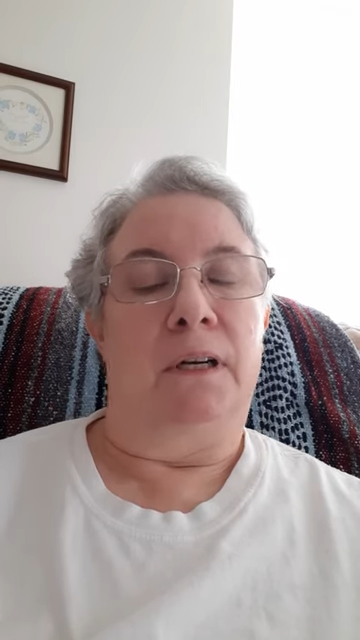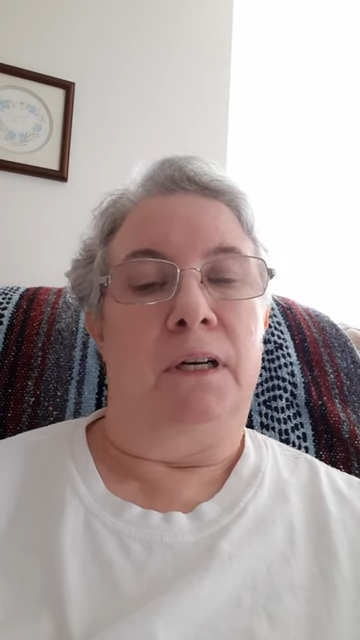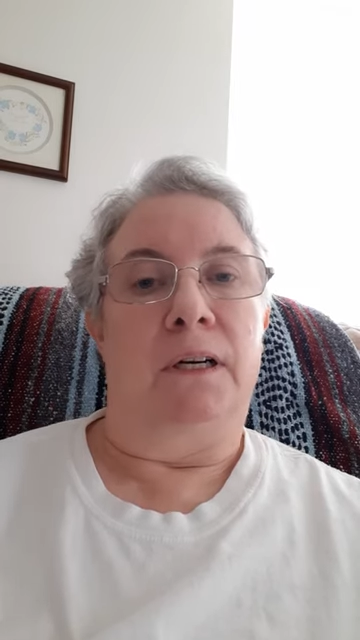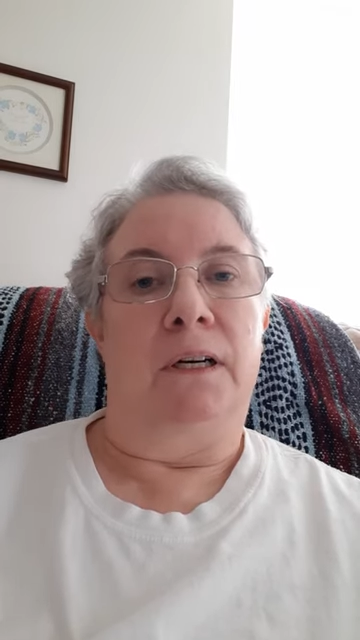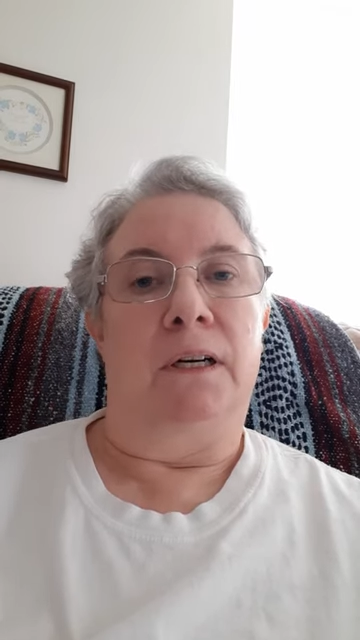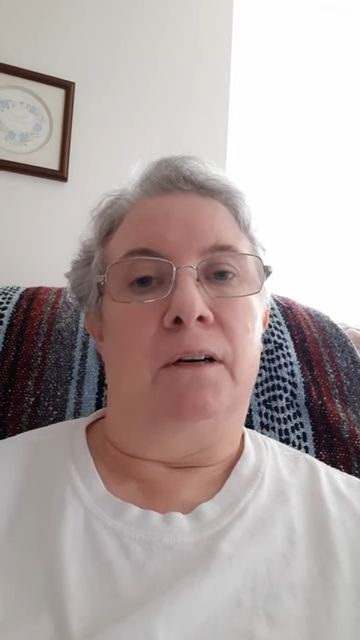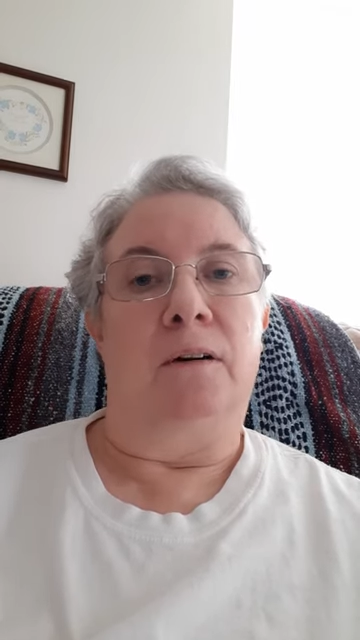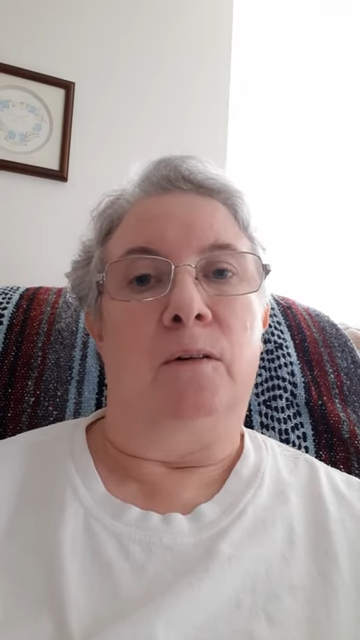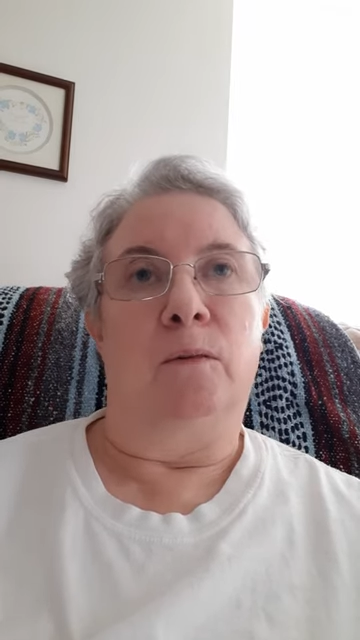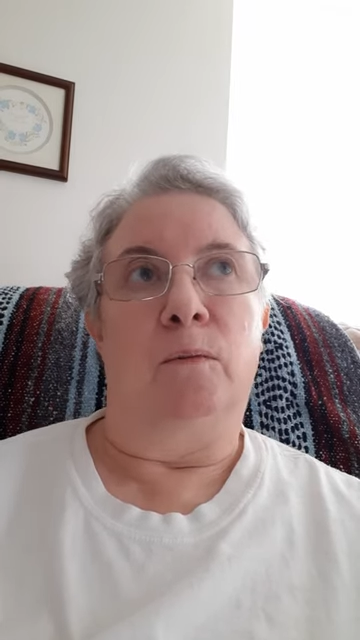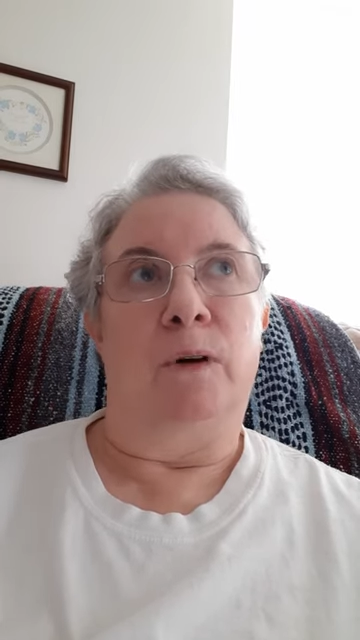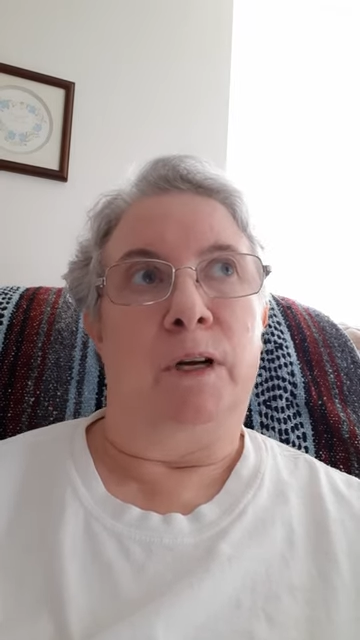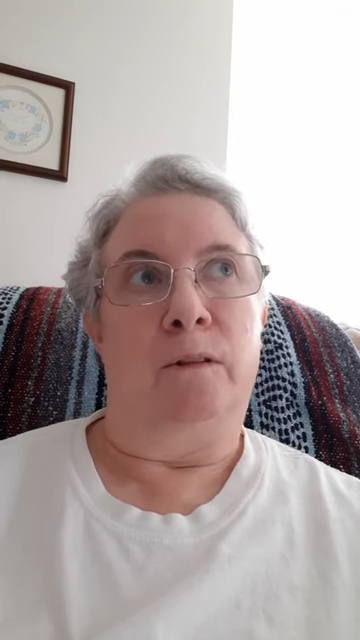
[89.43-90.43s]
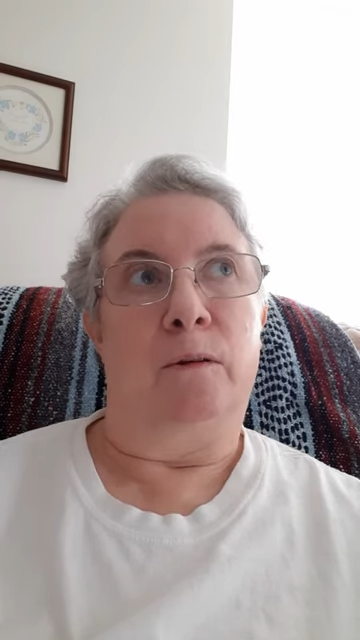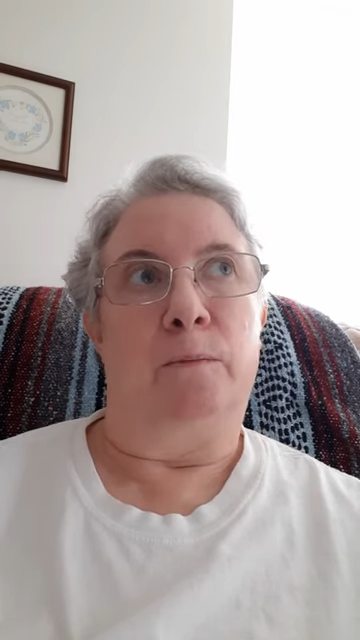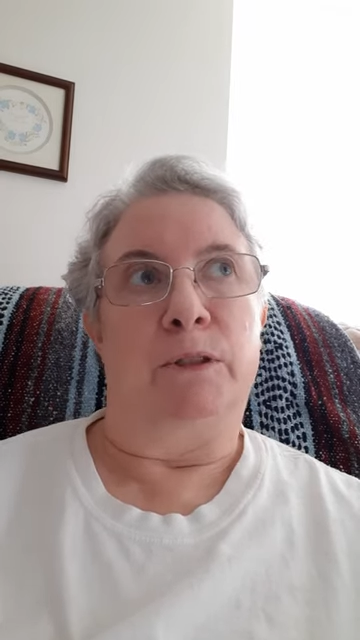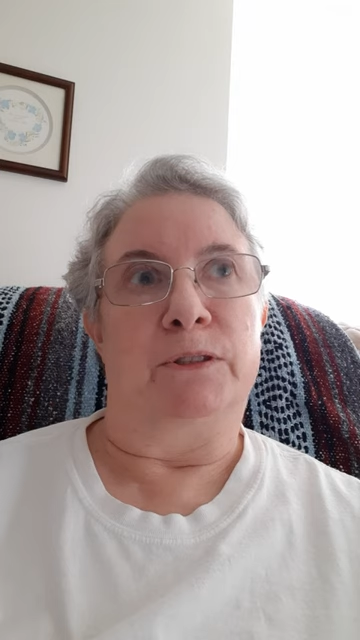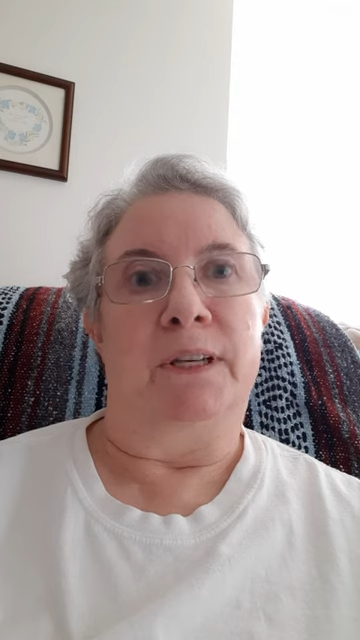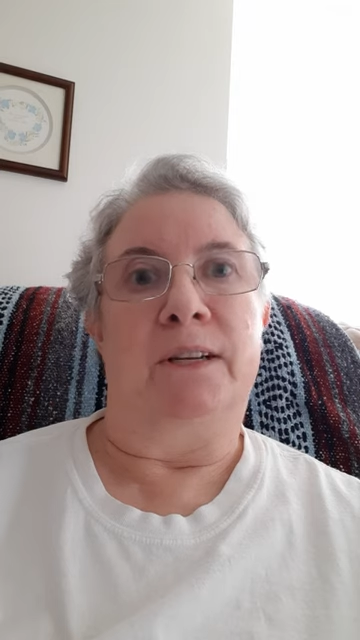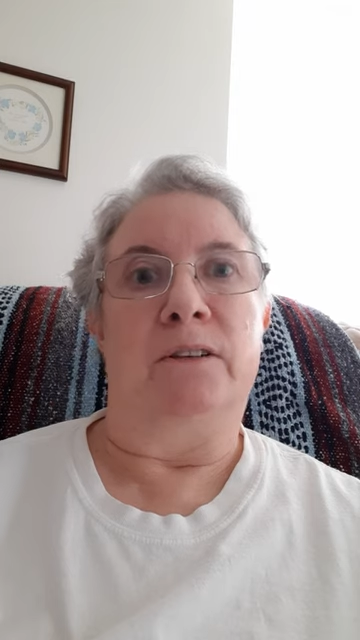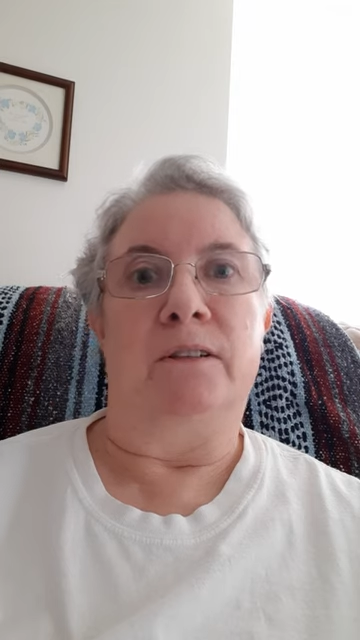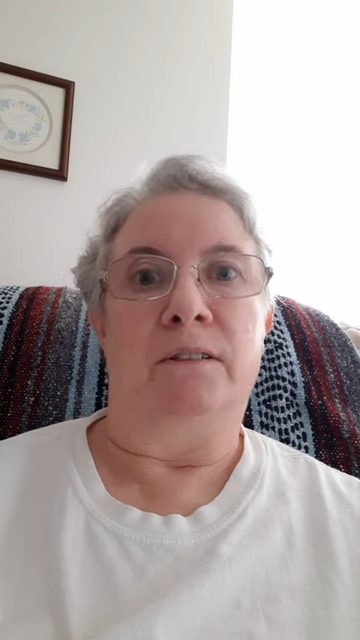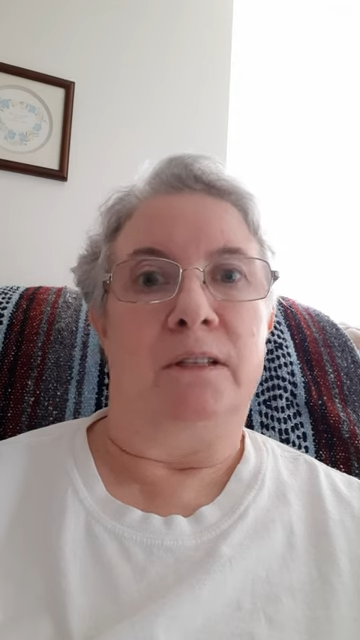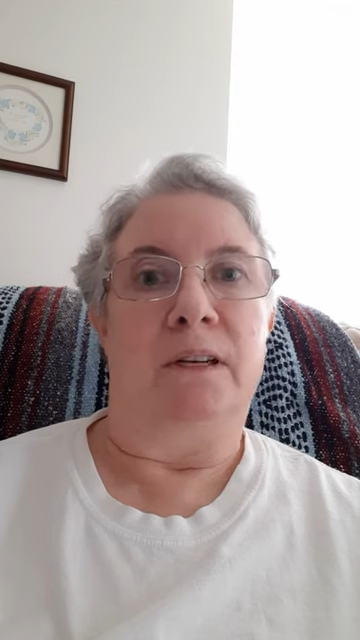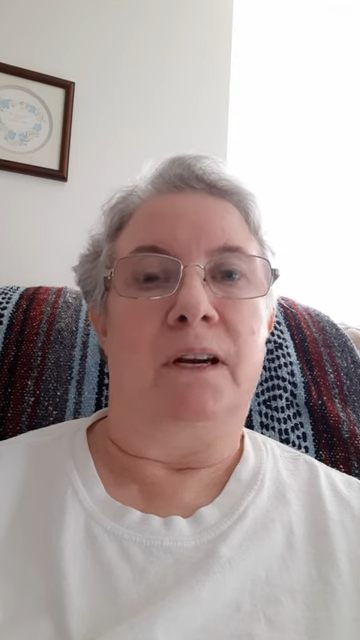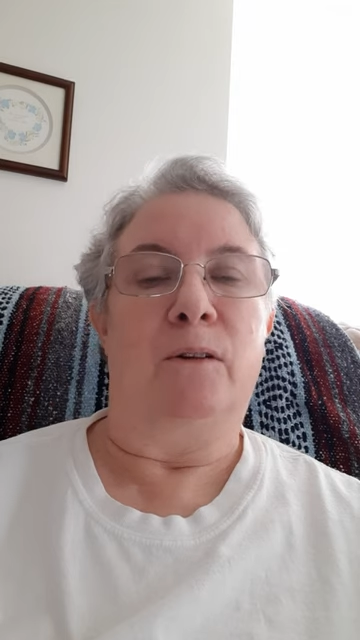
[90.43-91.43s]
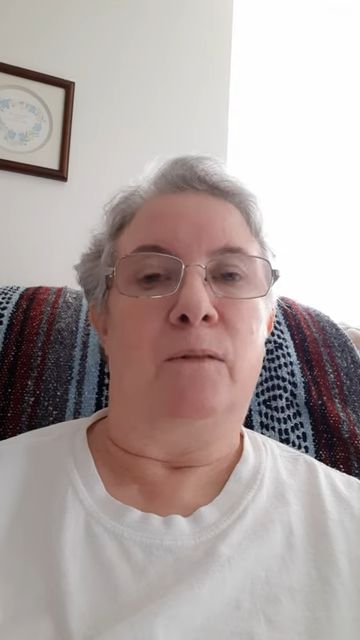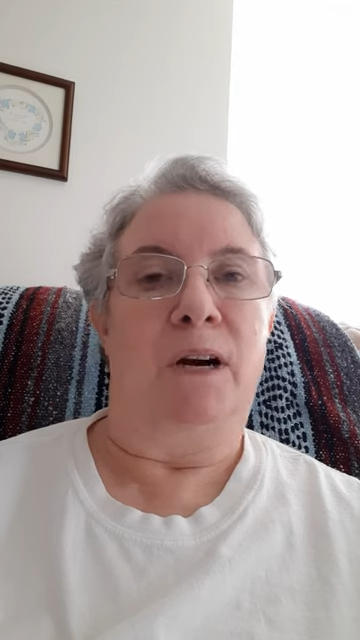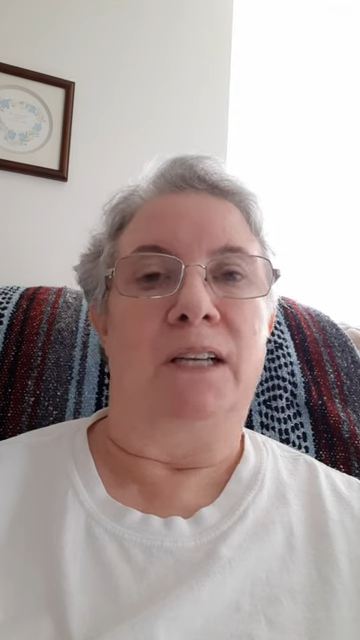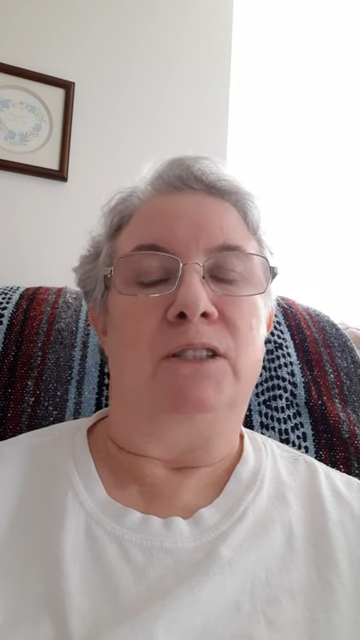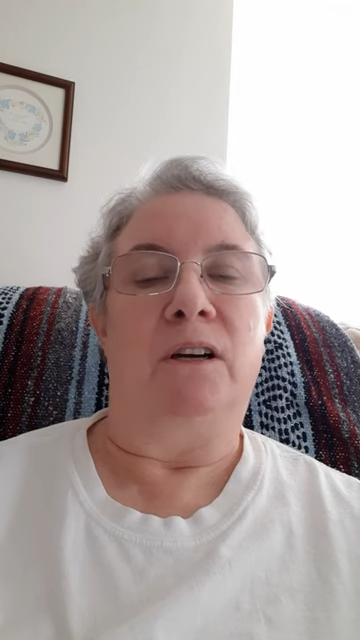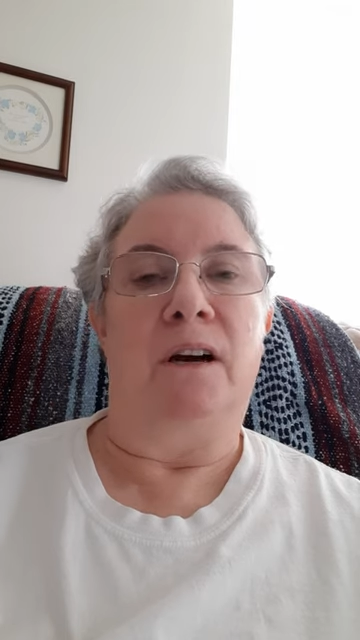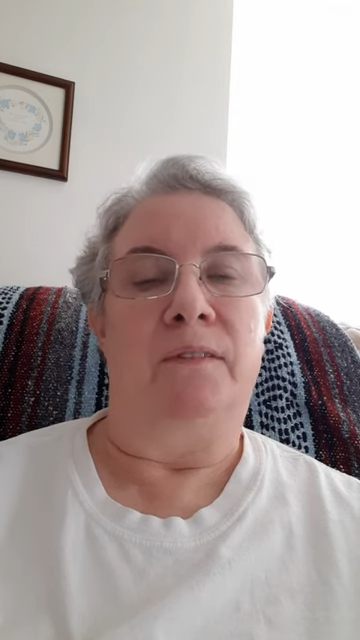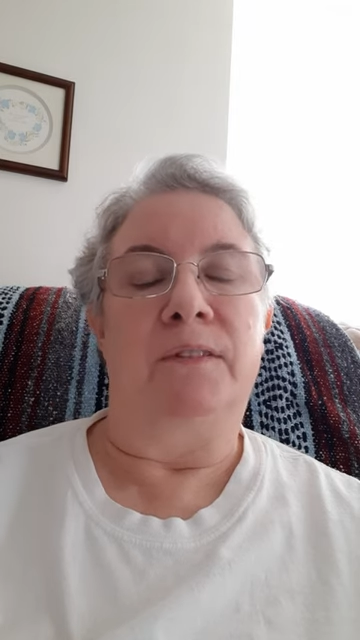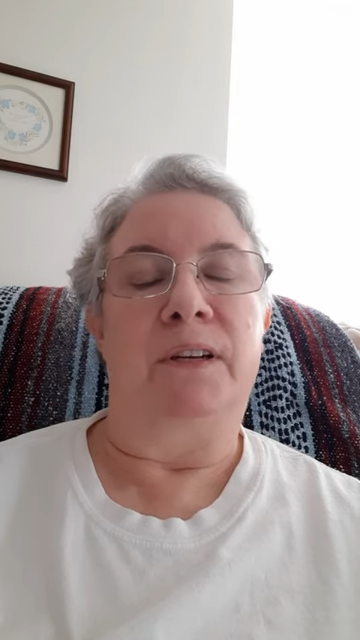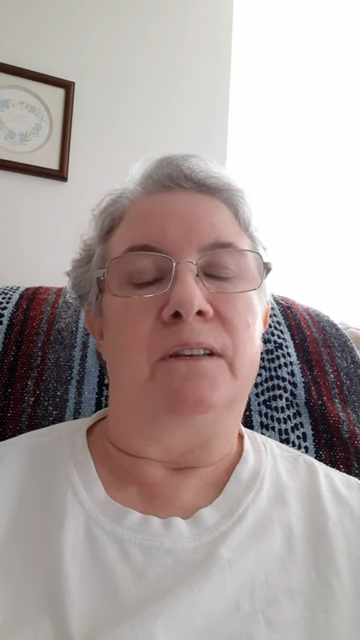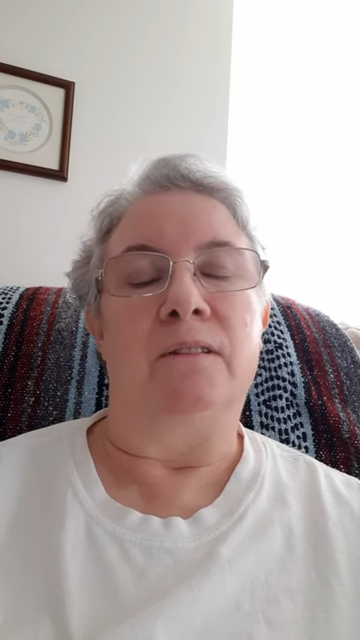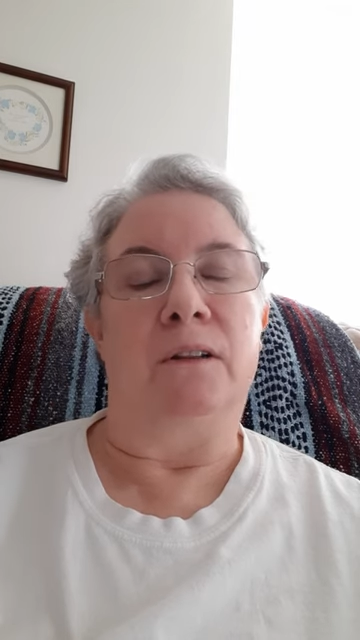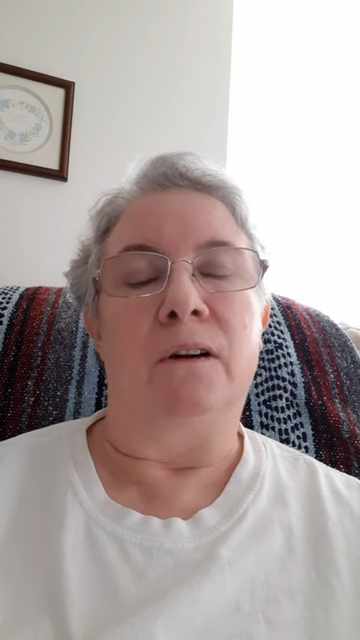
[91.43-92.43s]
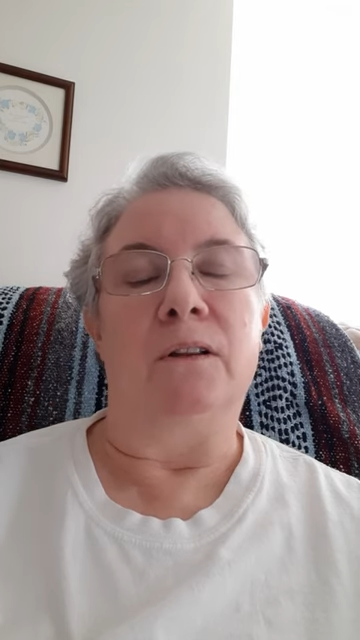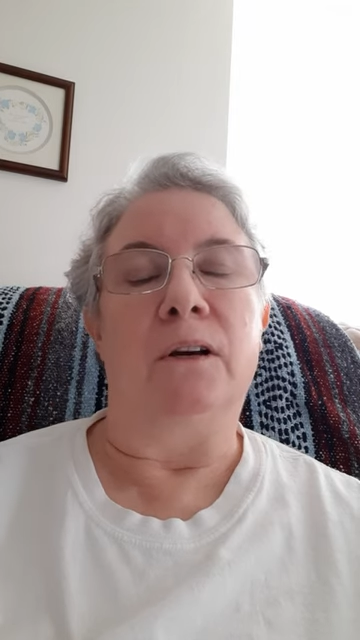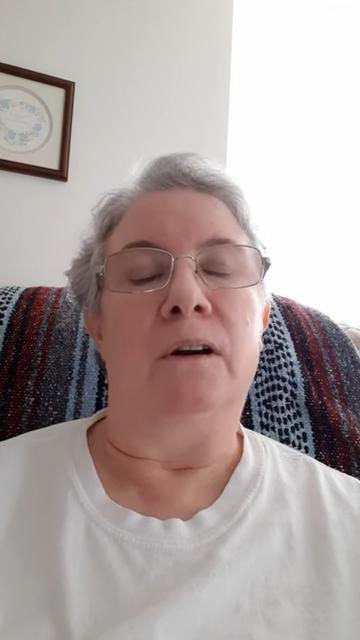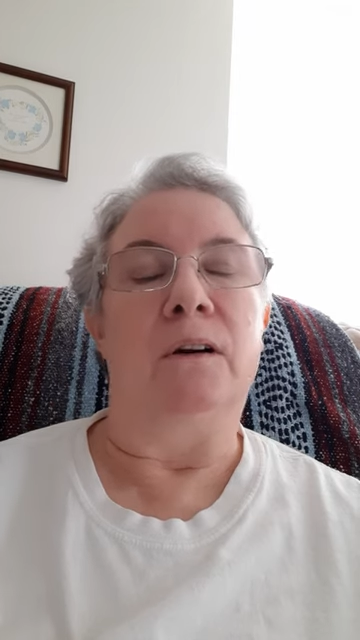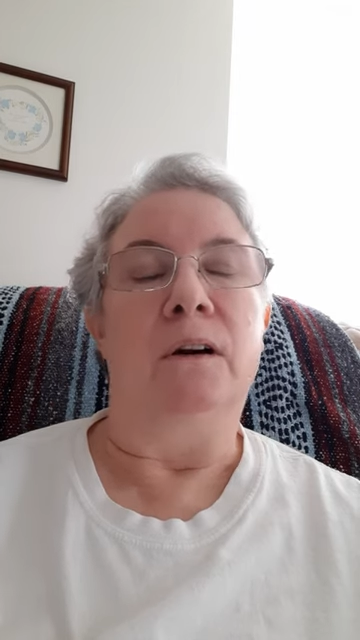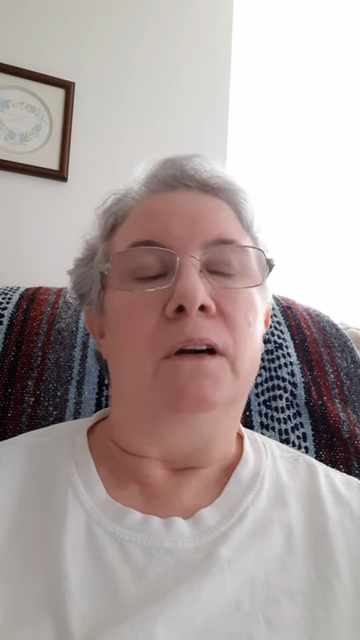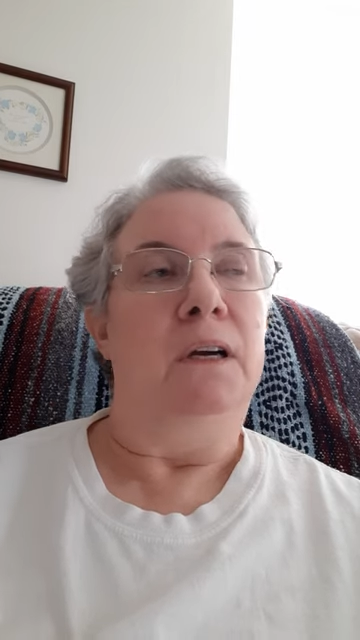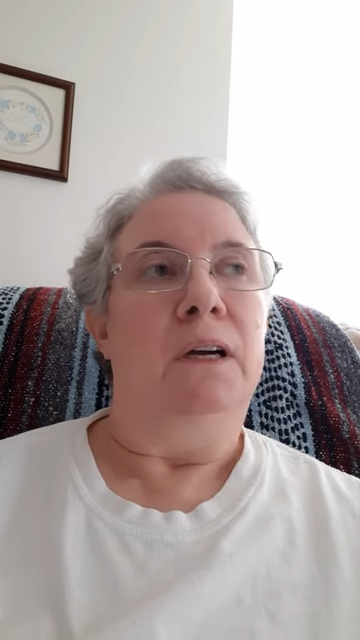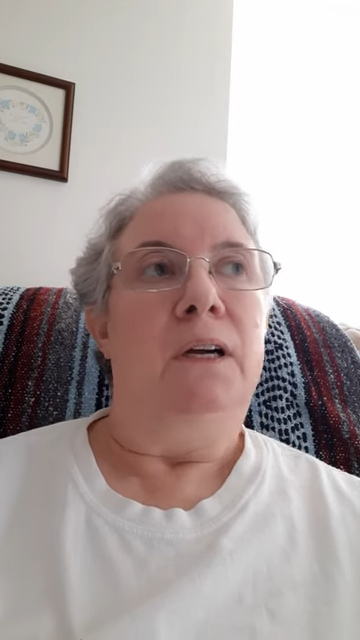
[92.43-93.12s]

Uh, one of the presenters that I watch often, Lolo,